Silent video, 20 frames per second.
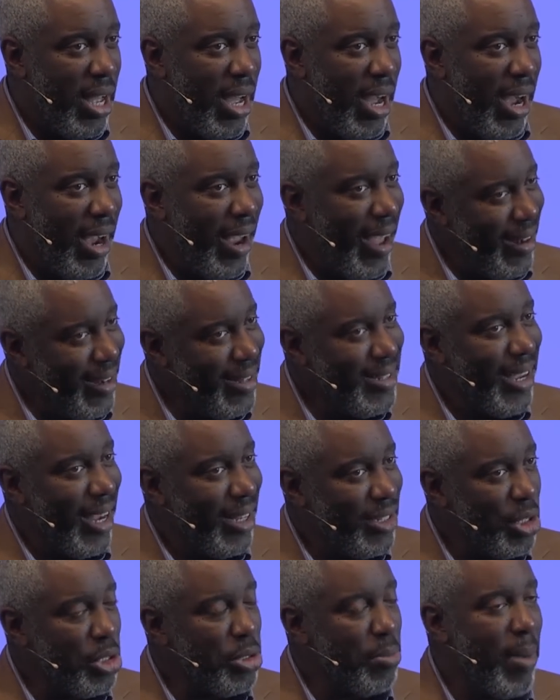Uh, and it
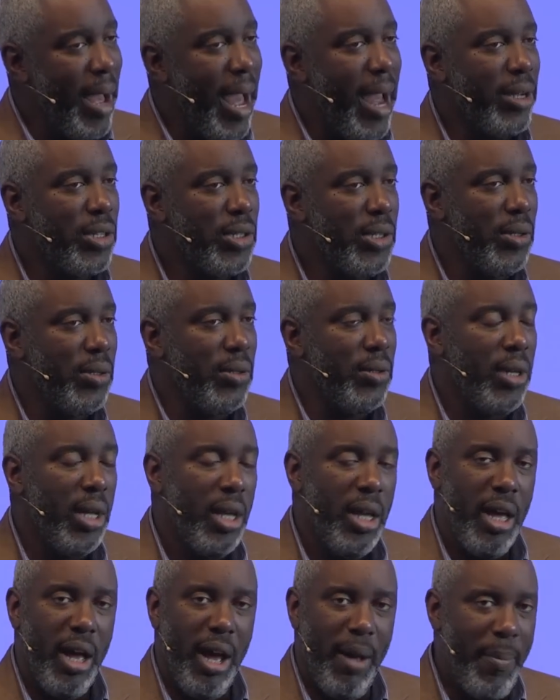takes us back to
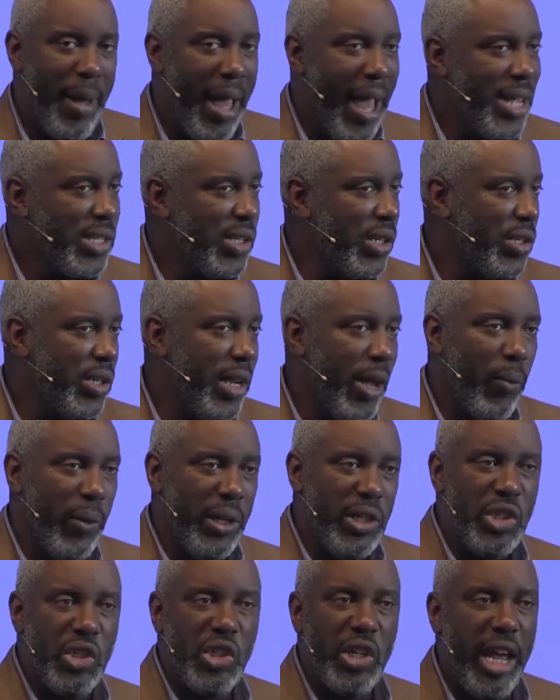a passage that
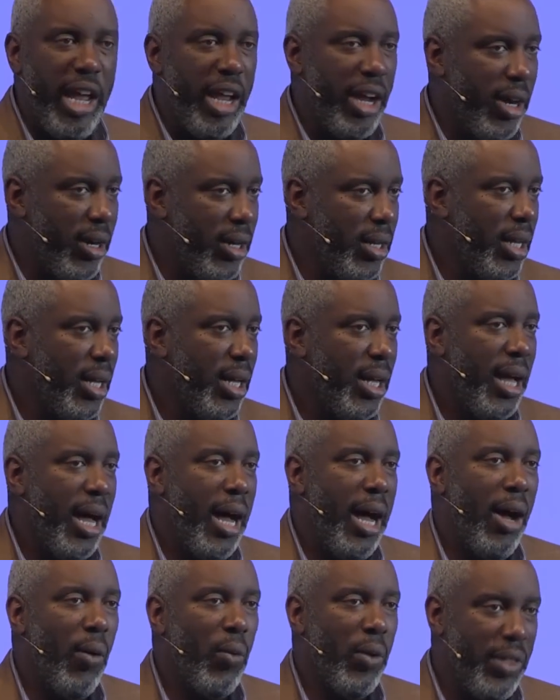we share
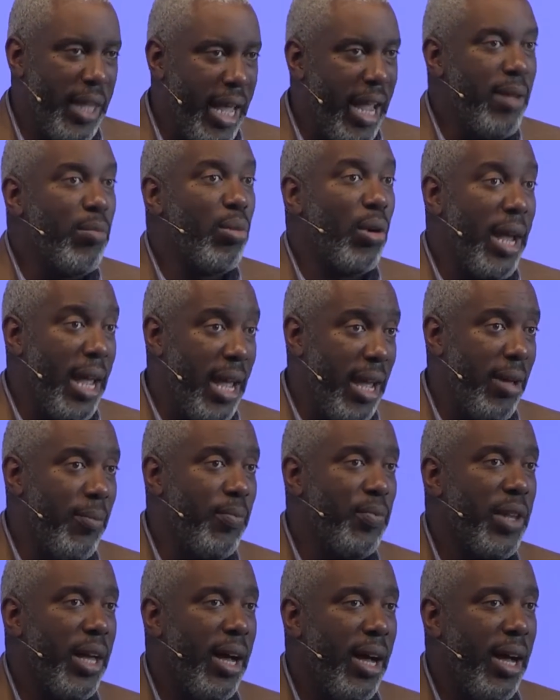uh, with Abraham
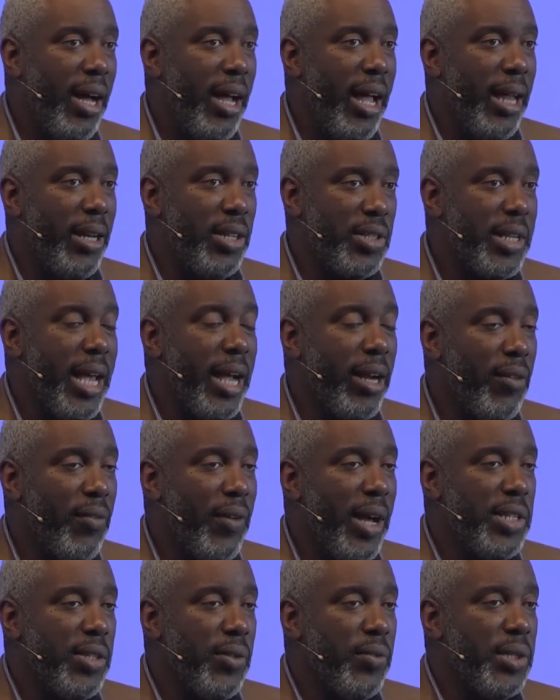uh, and the
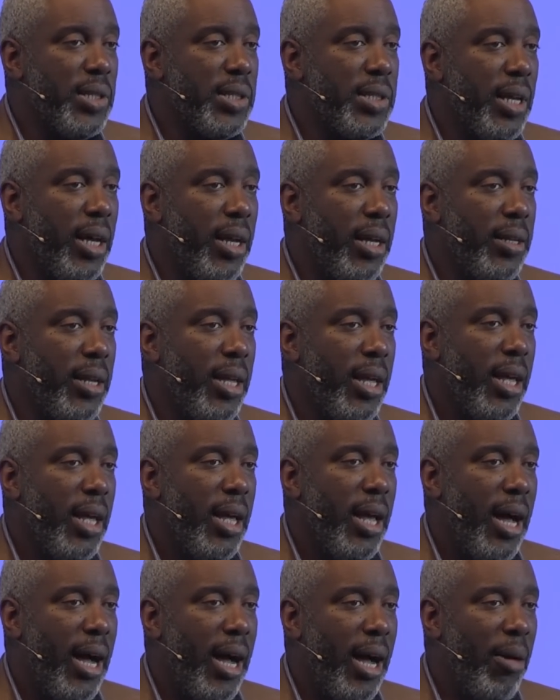sacrifice of his son.
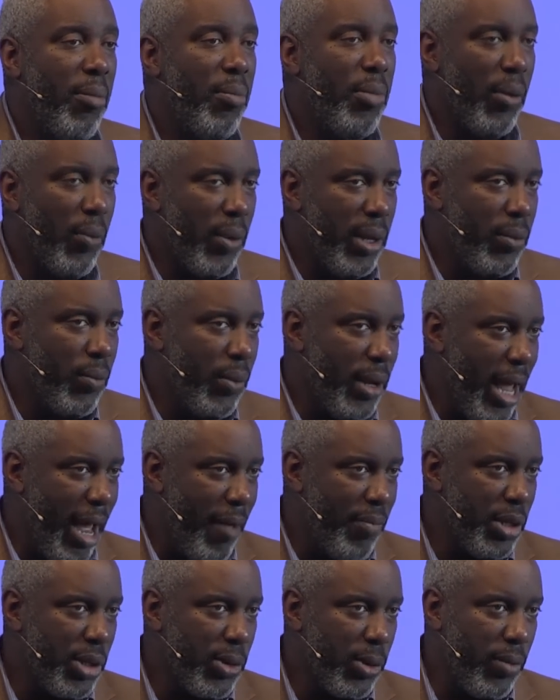but we, we
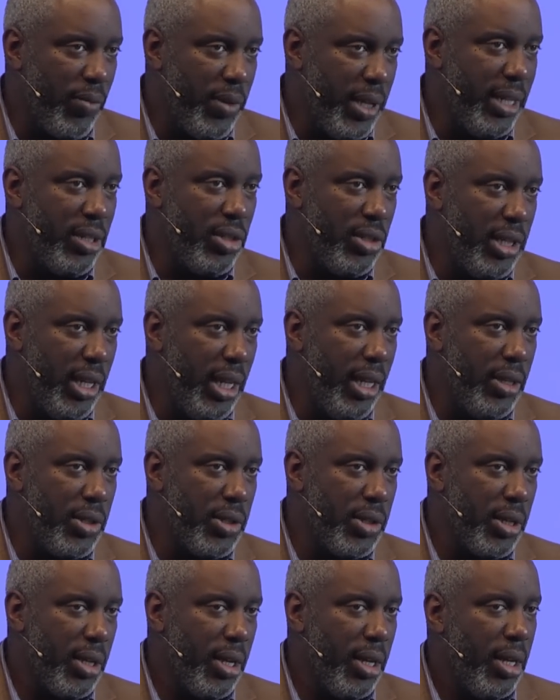have to sort of then
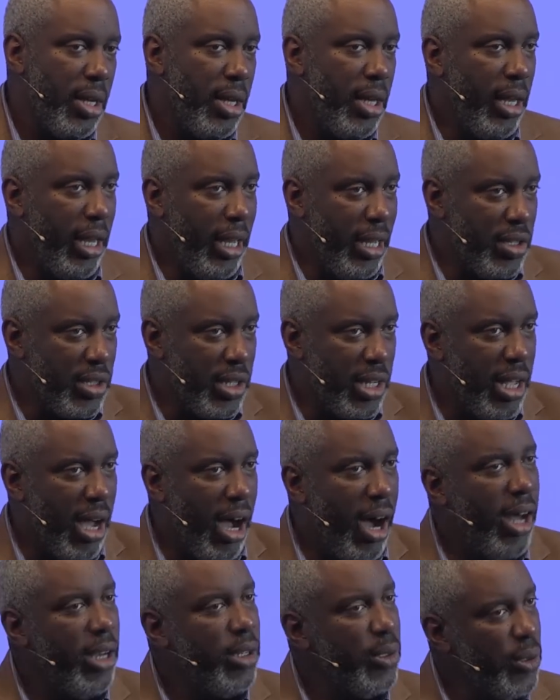teach it's
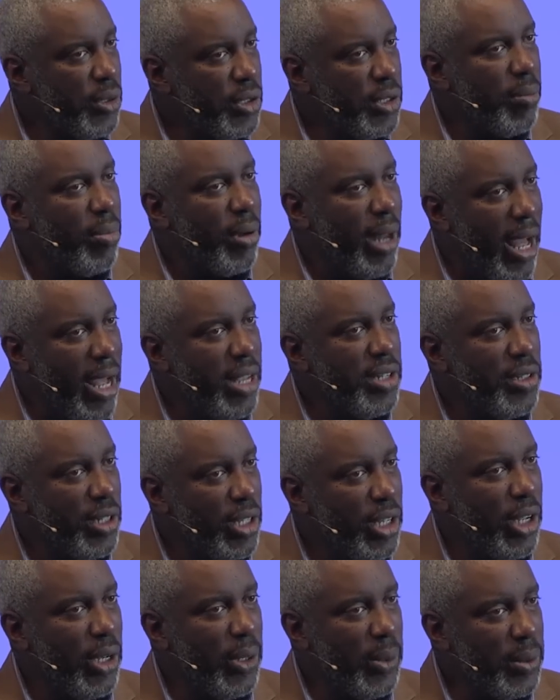God who supplies
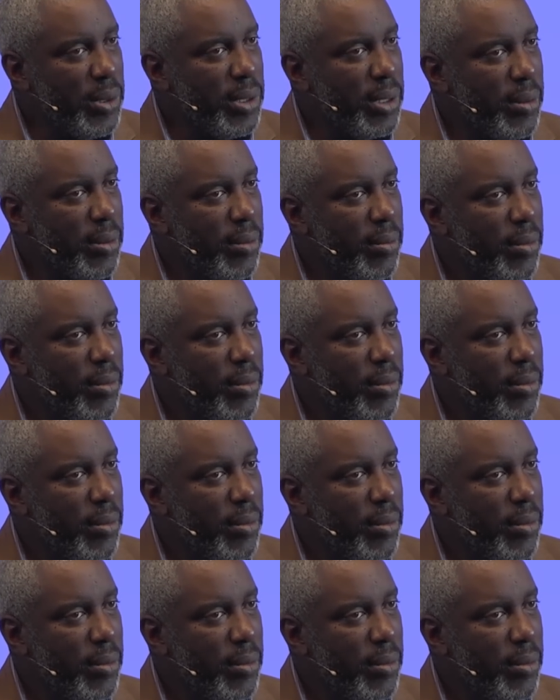the goat.